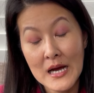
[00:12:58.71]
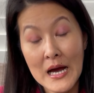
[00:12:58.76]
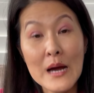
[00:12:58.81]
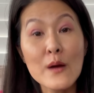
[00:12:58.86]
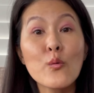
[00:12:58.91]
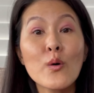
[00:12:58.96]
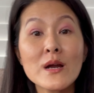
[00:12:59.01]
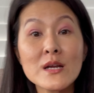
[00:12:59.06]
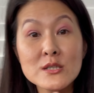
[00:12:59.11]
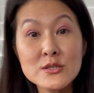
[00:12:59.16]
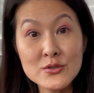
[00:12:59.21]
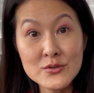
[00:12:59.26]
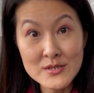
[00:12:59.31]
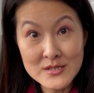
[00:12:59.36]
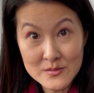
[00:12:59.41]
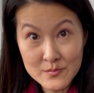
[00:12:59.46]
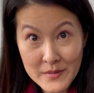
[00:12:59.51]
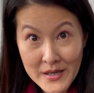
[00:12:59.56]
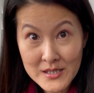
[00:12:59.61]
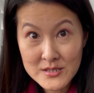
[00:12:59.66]
I want to do
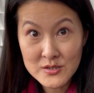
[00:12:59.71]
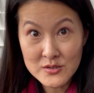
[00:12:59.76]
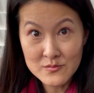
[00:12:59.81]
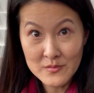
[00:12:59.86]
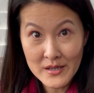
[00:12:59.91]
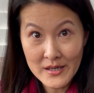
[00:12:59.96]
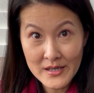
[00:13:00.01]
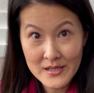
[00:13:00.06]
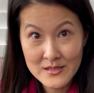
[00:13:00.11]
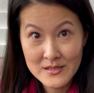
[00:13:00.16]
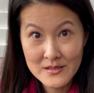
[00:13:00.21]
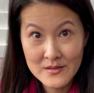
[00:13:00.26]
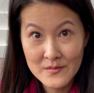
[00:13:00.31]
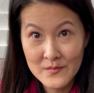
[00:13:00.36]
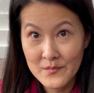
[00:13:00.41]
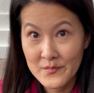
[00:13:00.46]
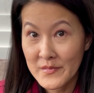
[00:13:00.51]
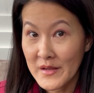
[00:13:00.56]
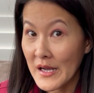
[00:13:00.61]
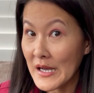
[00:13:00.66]
this mastermind.
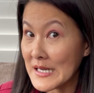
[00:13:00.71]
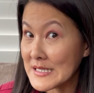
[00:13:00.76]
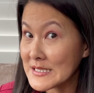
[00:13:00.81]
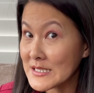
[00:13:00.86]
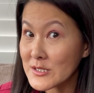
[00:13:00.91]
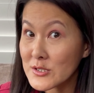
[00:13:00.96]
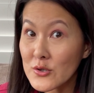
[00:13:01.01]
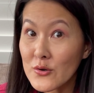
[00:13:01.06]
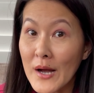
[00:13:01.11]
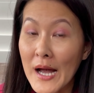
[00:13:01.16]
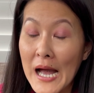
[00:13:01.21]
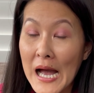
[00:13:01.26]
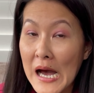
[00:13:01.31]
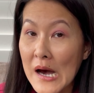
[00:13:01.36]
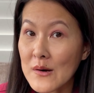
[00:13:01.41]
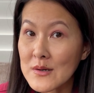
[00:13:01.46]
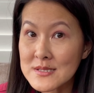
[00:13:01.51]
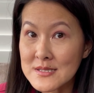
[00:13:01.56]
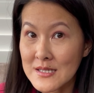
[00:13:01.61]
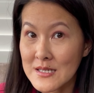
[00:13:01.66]
I didn't know how I
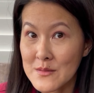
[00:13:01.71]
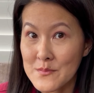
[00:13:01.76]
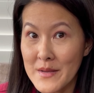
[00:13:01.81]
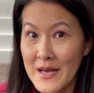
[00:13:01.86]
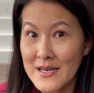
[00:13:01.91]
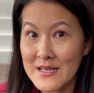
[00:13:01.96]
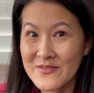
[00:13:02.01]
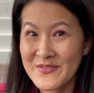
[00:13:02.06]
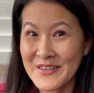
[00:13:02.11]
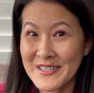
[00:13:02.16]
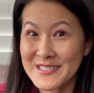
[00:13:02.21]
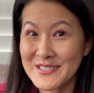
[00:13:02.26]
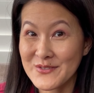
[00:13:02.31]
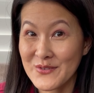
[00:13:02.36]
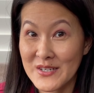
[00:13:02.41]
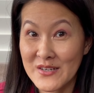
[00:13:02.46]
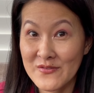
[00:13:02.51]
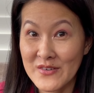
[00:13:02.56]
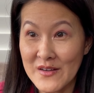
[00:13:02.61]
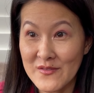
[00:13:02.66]
was going to manifest
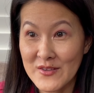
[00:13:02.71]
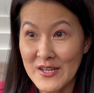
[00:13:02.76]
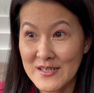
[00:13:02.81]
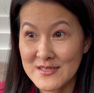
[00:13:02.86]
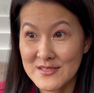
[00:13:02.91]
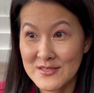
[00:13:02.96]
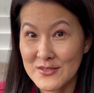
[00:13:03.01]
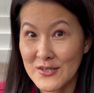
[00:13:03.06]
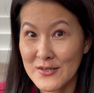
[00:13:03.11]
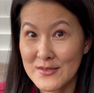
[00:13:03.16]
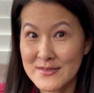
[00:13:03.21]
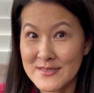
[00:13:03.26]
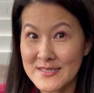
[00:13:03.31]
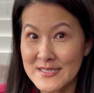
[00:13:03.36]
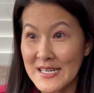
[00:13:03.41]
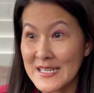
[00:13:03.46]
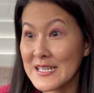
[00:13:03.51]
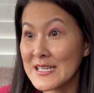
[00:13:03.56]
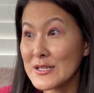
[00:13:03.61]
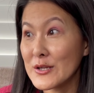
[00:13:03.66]
$25,000.
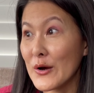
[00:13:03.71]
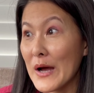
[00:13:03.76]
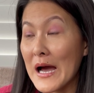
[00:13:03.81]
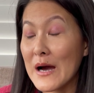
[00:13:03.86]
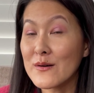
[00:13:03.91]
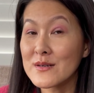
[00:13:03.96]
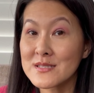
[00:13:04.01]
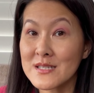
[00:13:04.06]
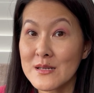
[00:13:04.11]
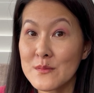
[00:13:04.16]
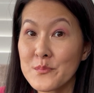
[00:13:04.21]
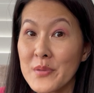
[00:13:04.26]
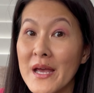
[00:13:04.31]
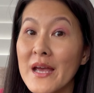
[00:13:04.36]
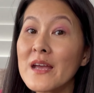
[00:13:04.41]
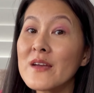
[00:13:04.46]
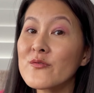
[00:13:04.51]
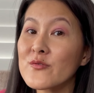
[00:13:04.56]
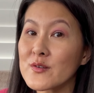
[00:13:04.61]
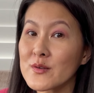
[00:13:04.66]
I didn't know how I was going to
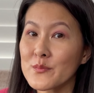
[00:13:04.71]
pay for the